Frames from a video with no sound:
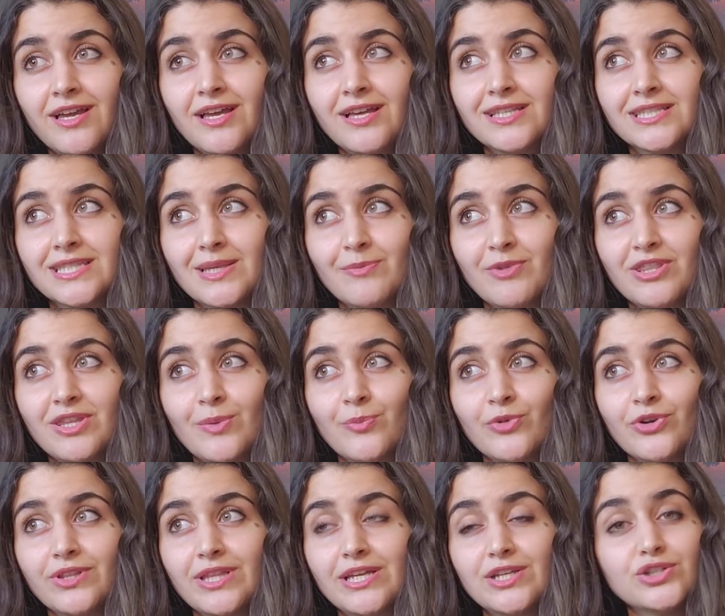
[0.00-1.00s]
some of them
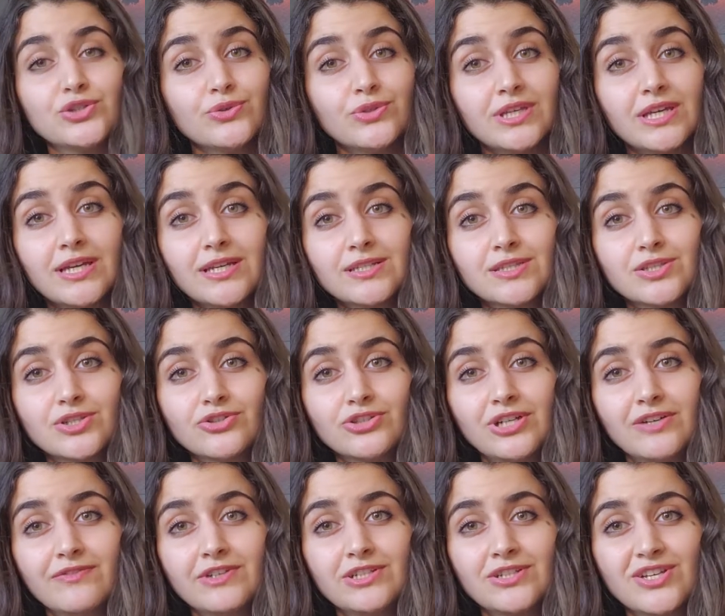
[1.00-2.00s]
relate to the history
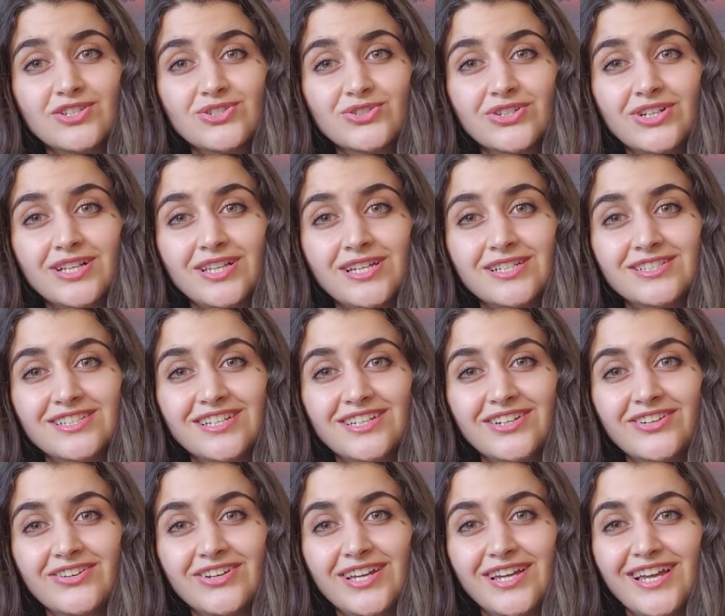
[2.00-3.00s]
of industrial
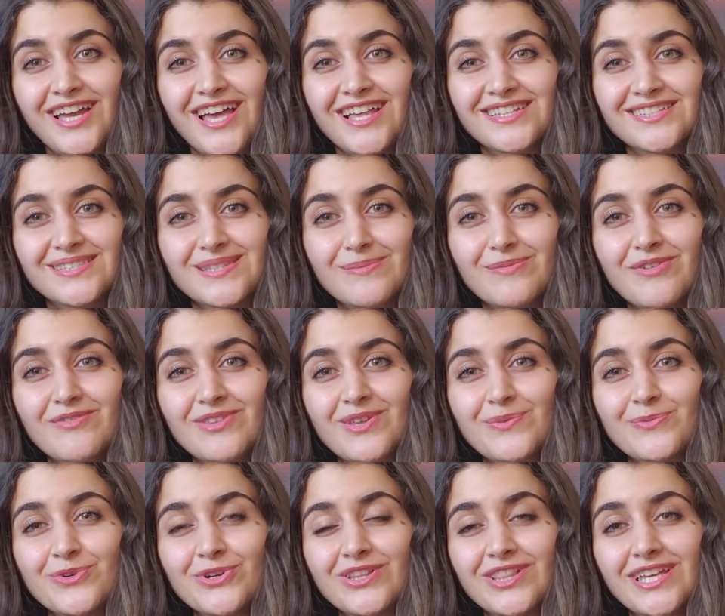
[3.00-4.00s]
engineering, and some of
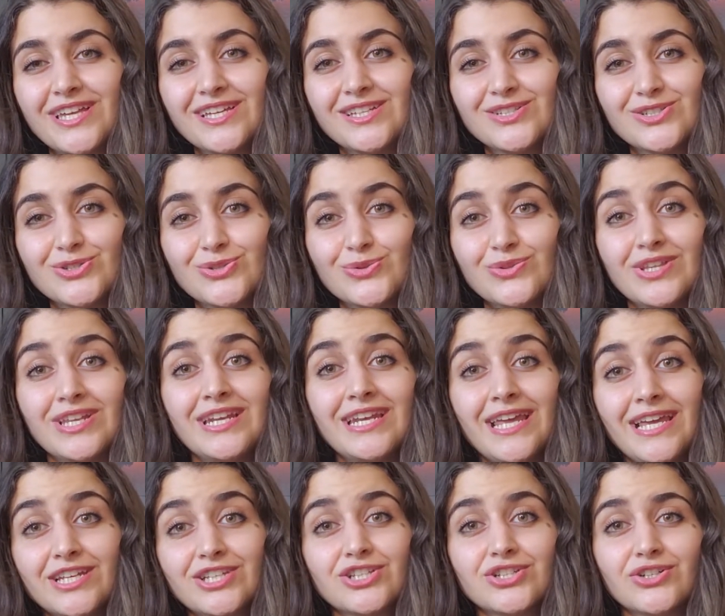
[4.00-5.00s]
them relate to the
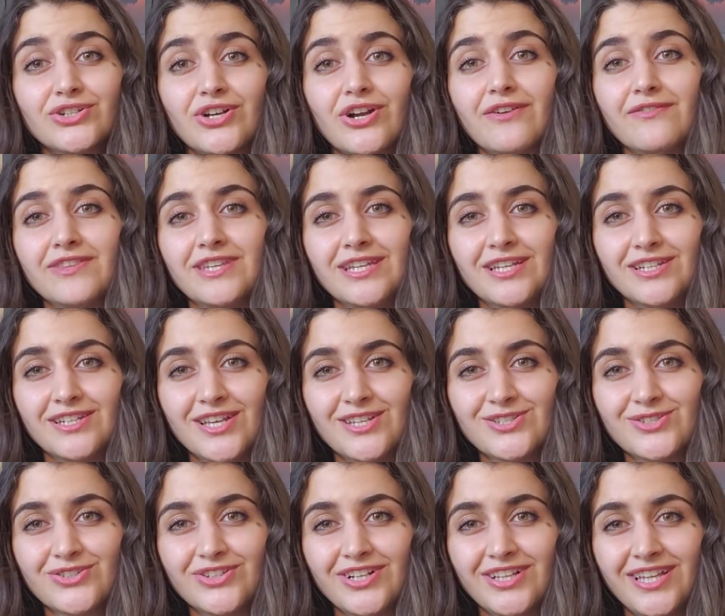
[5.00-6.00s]
nature of the
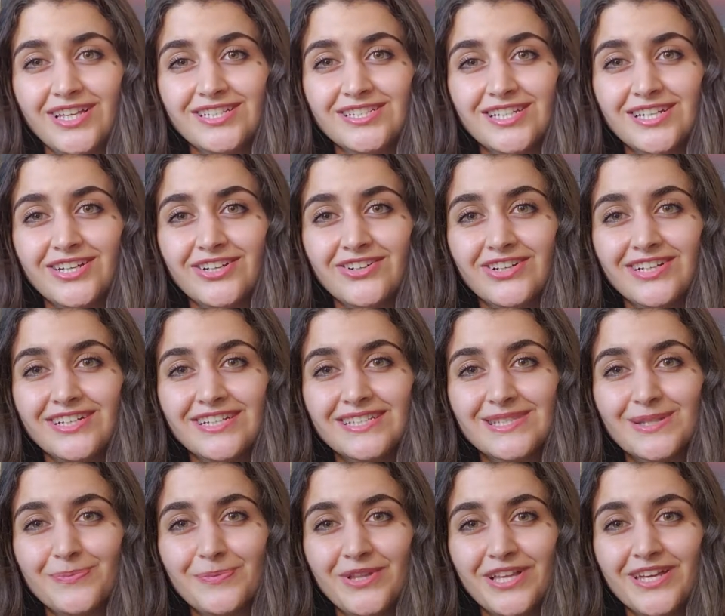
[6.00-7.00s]
industrial engineering
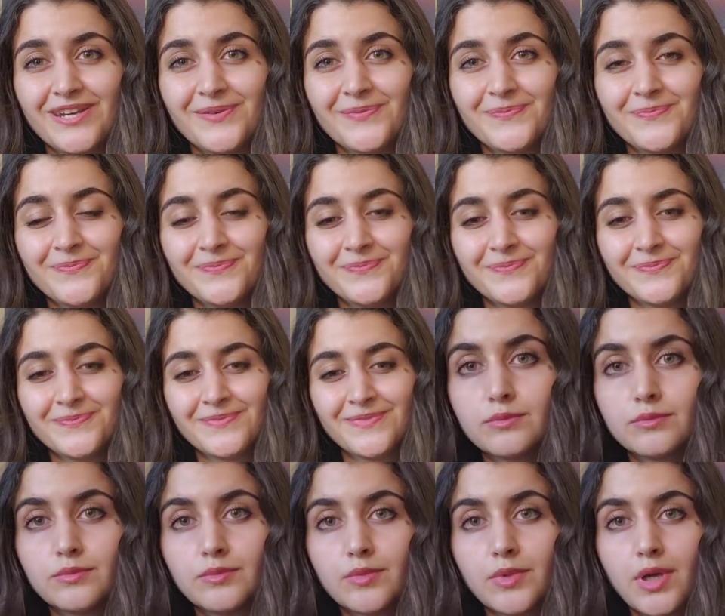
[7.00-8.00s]
discipline.
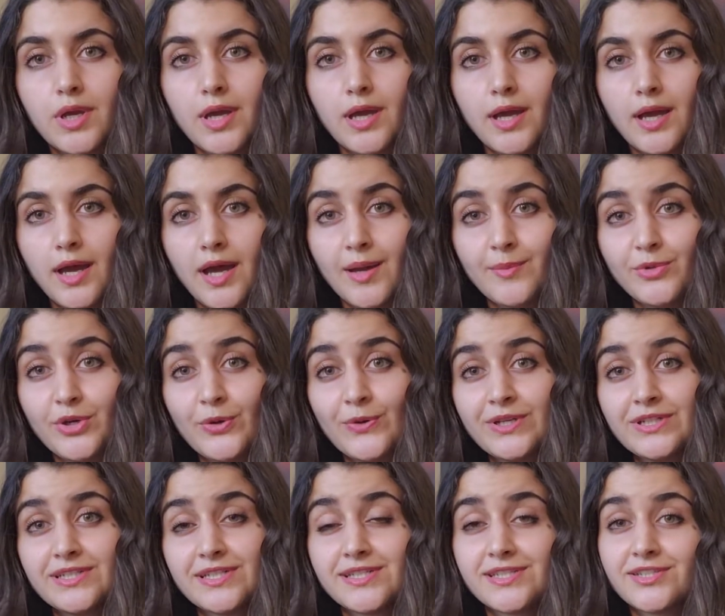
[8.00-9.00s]
I'm
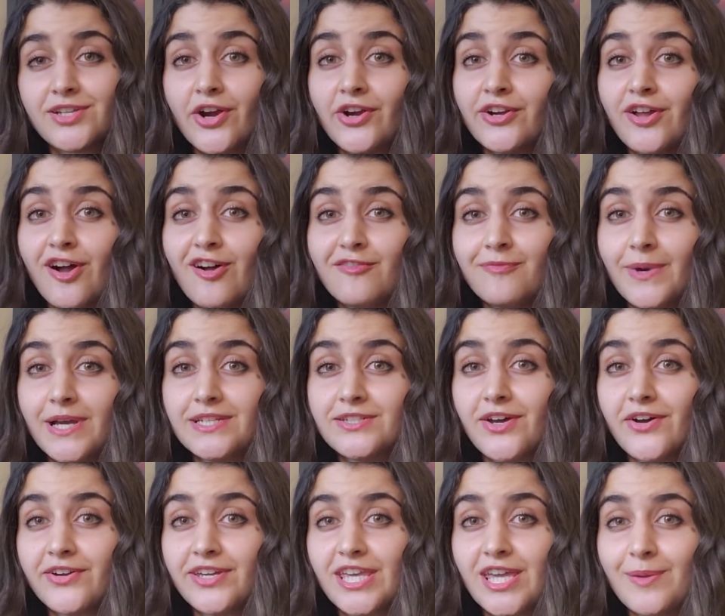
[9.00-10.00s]
going to start off by
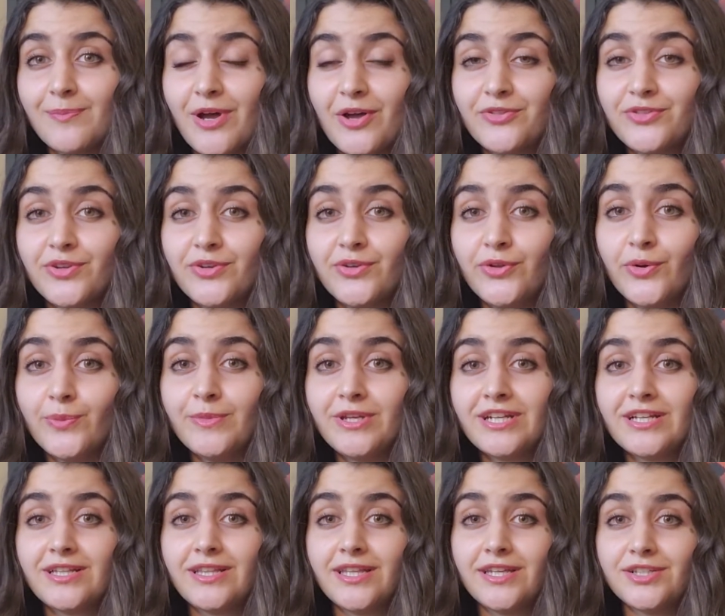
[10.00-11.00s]
talking about the
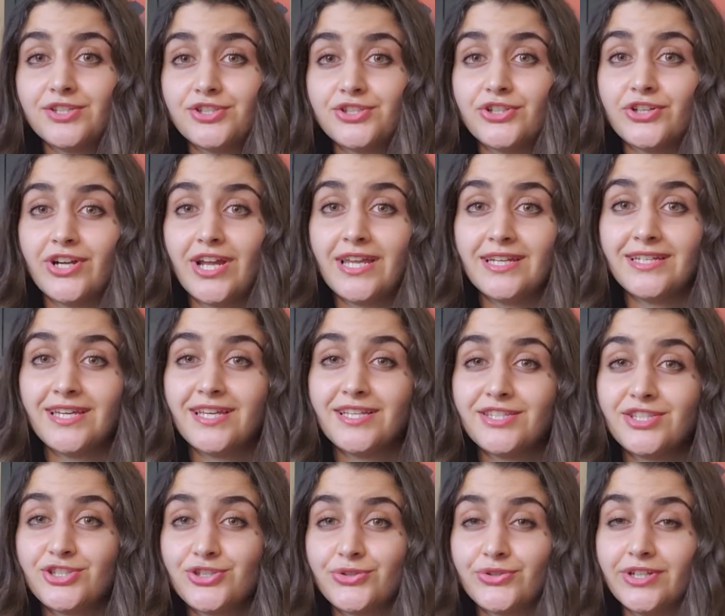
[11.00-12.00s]
nomenclature and
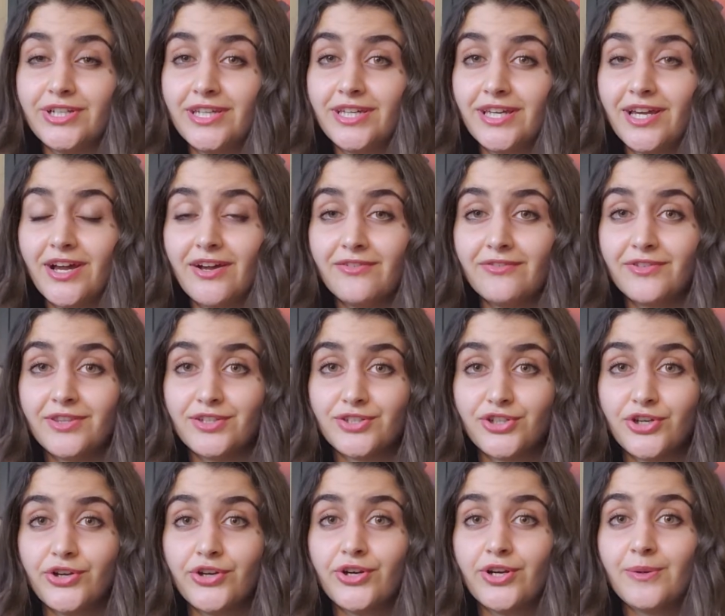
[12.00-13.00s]
history of the
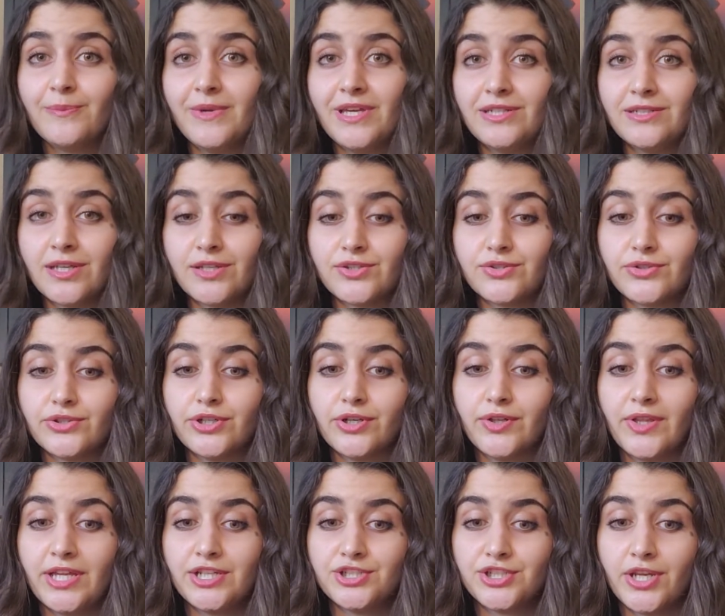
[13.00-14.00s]
term industrial
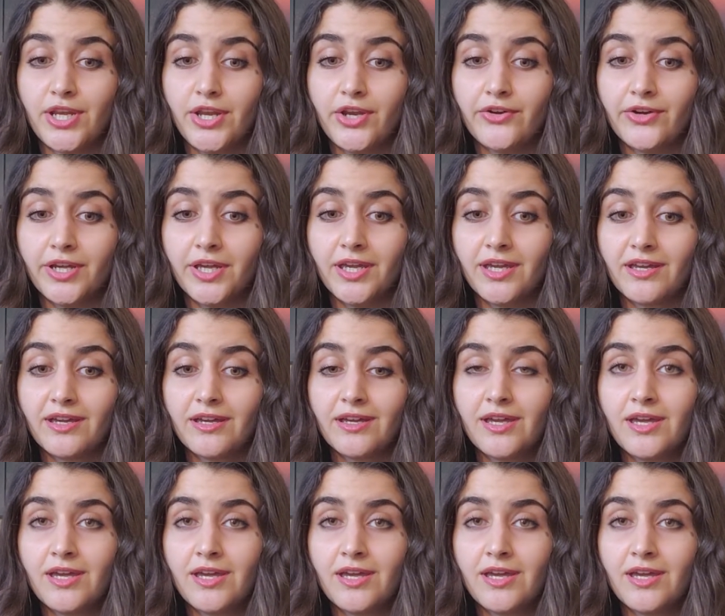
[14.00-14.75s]
engineering.